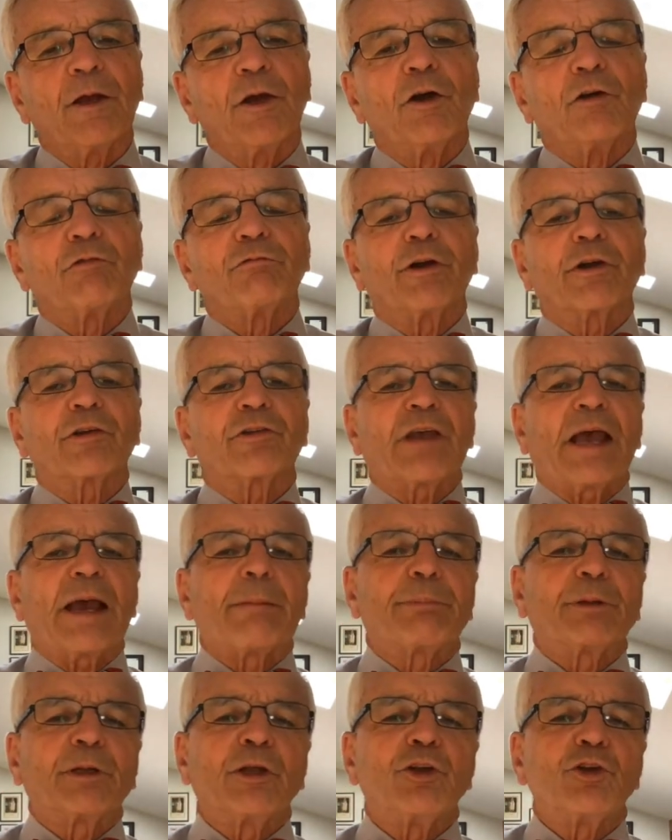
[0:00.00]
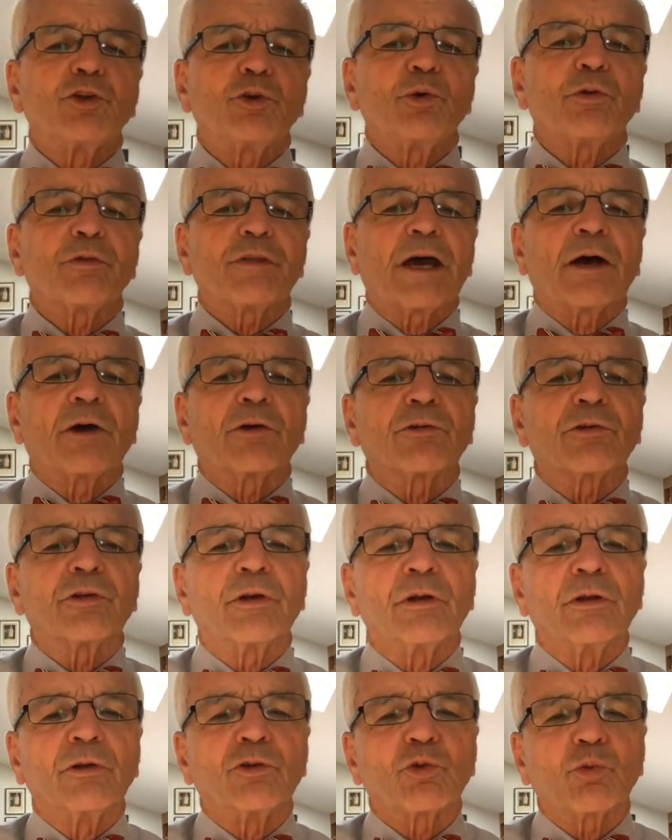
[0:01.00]
For example, in
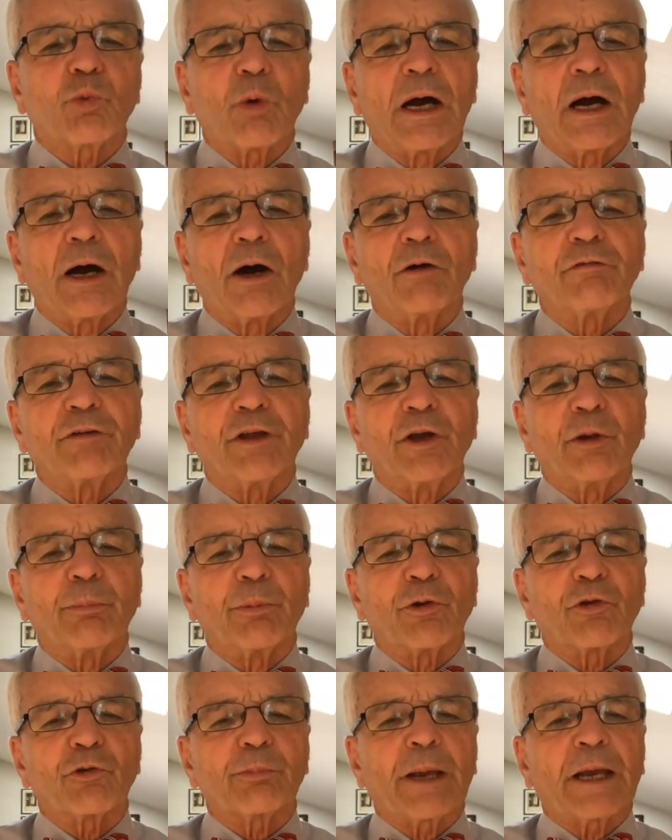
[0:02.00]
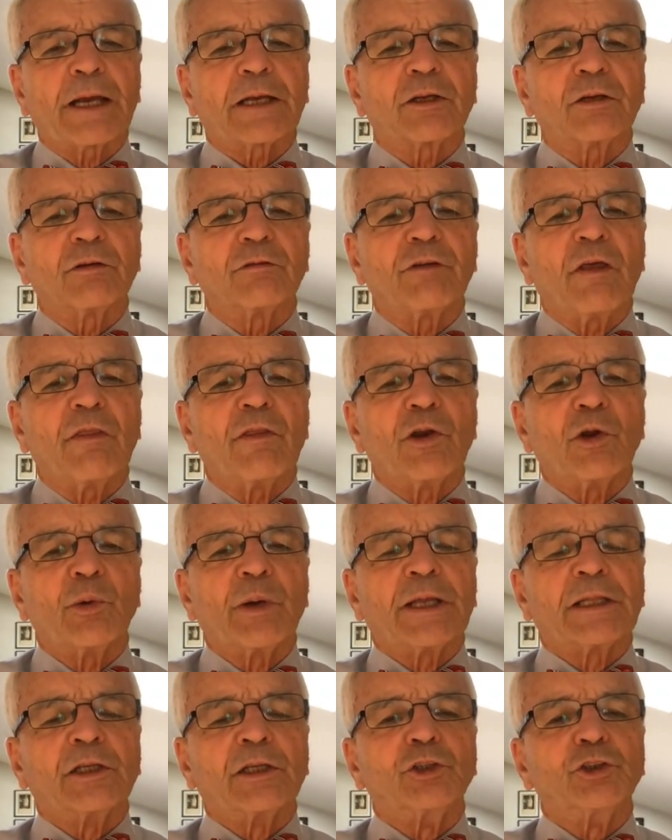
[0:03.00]
2012, in a perspective in the New
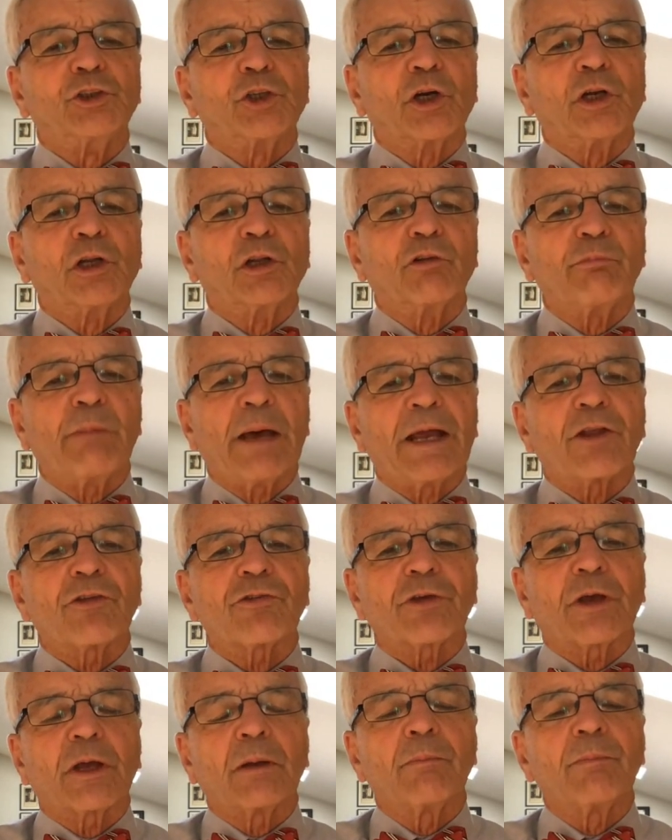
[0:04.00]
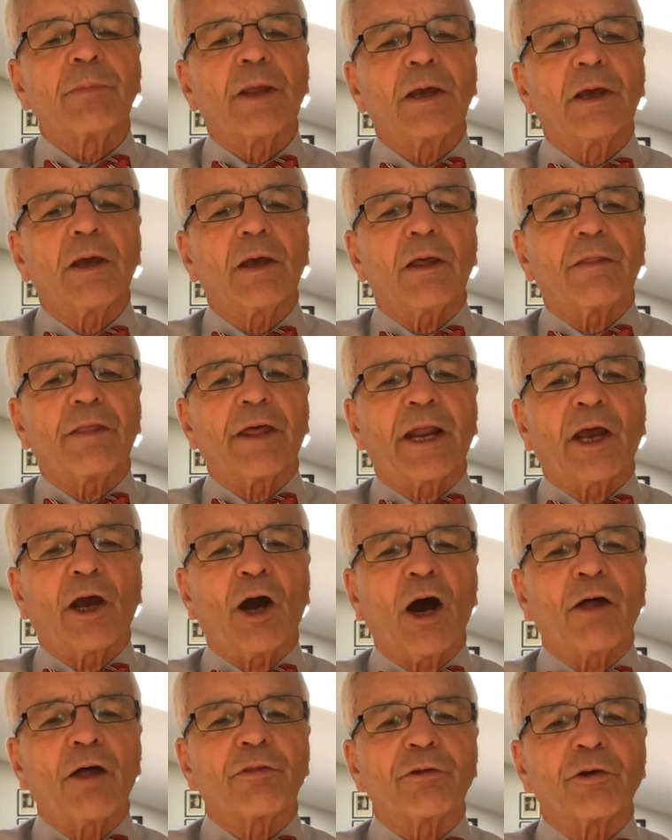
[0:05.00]
England Journal of Medicine that I
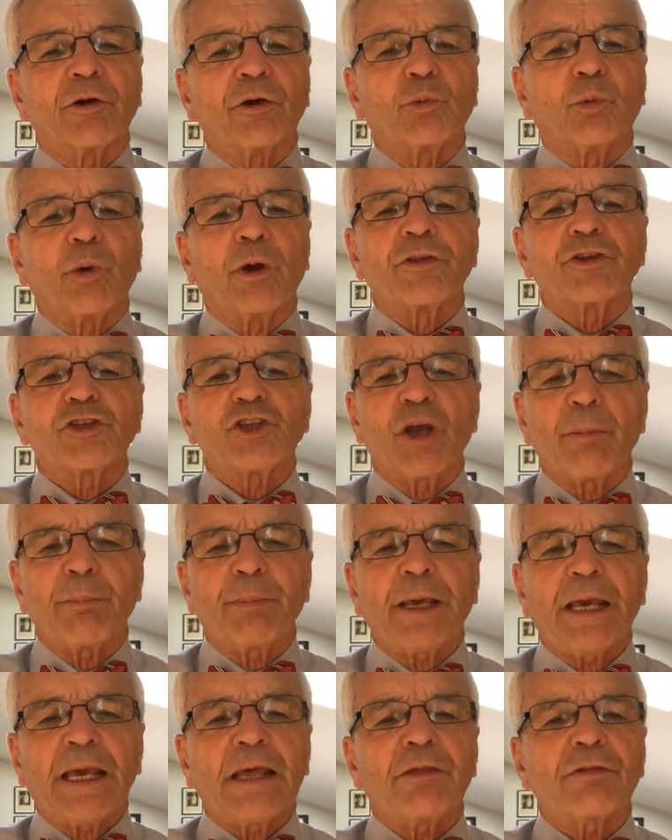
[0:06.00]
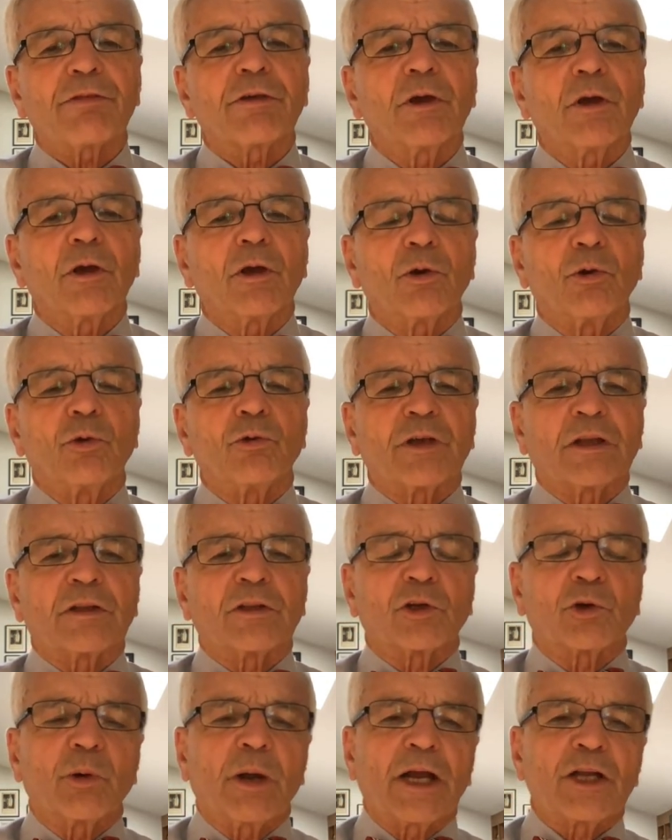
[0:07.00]
authored with Chip Heath, who's at the
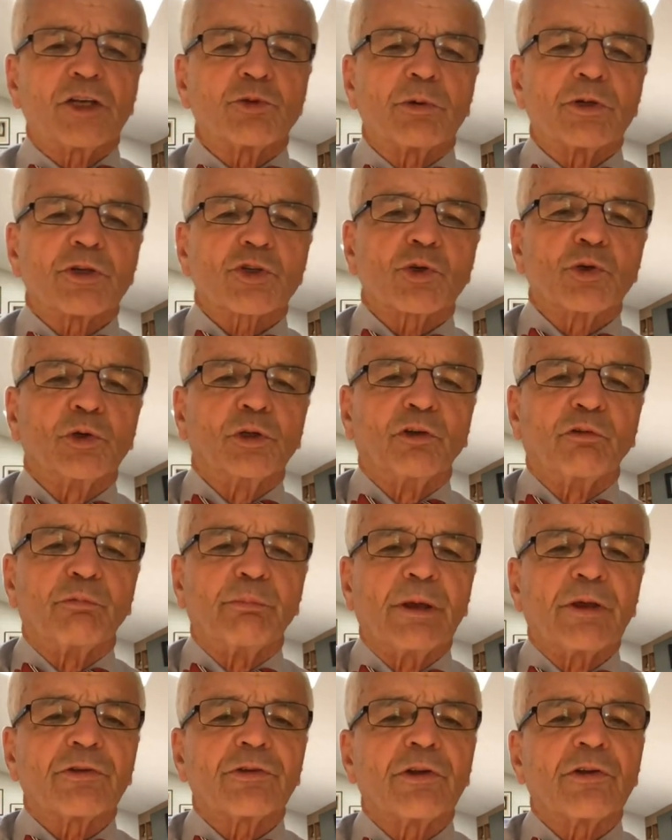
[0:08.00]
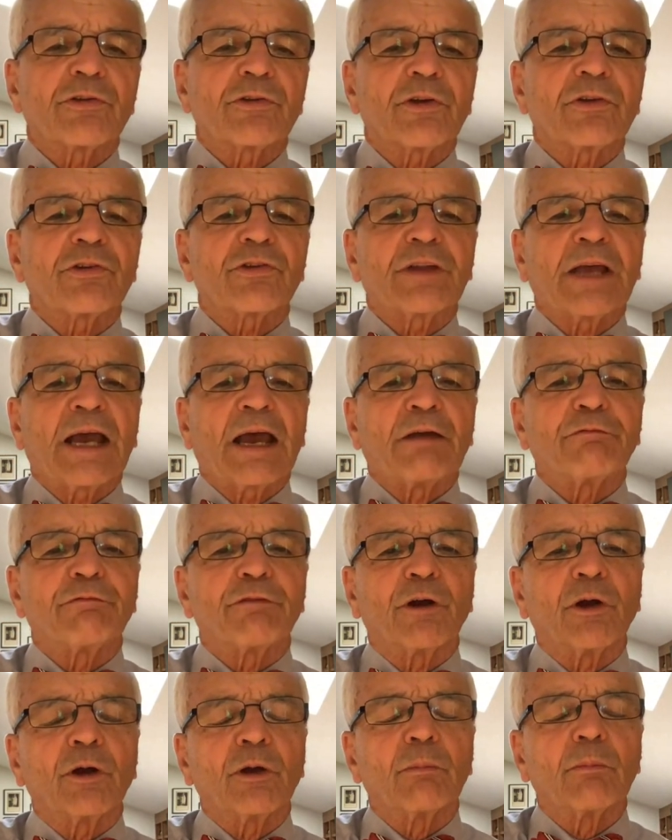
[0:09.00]
Graduate School of Business at
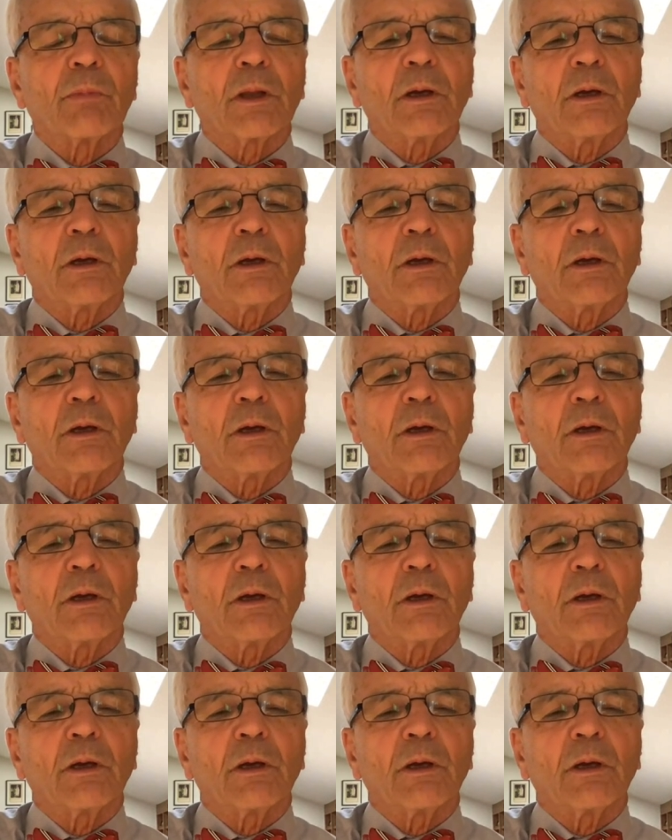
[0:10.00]
Stanford,